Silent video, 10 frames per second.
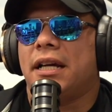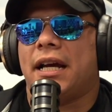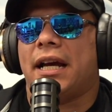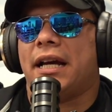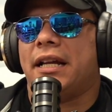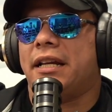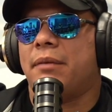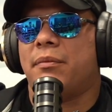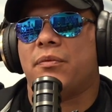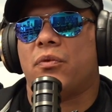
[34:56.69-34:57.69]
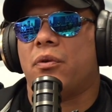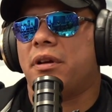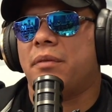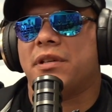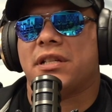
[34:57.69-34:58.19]
And him and
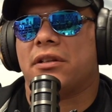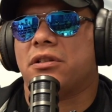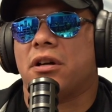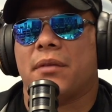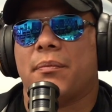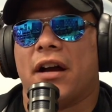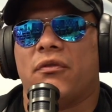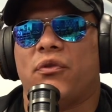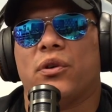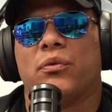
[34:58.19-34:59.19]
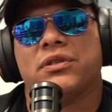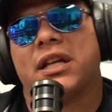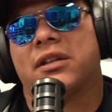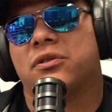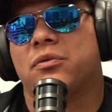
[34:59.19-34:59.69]
Zeth are talking back and forth. Well,
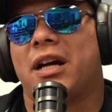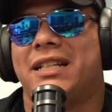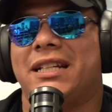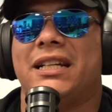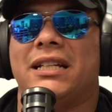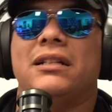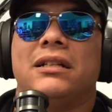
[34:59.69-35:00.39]
Zeth goes, "Well, I did."